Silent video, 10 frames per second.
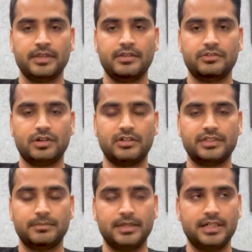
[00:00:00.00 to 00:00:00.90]
stocks
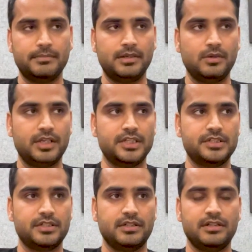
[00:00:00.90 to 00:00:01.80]
at multiple
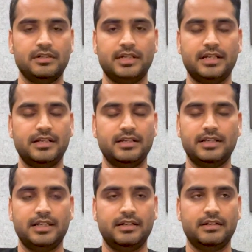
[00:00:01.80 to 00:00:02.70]
location,
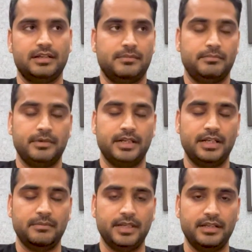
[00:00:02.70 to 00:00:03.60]
and
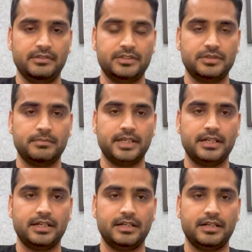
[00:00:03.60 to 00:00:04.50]
India being such a big
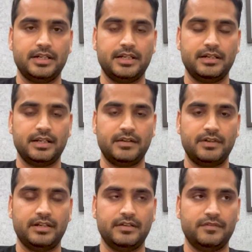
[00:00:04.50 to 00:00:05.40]
country and
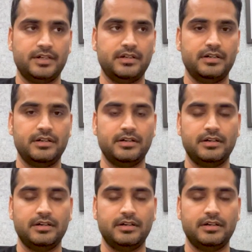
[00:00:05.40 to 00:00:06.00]
having different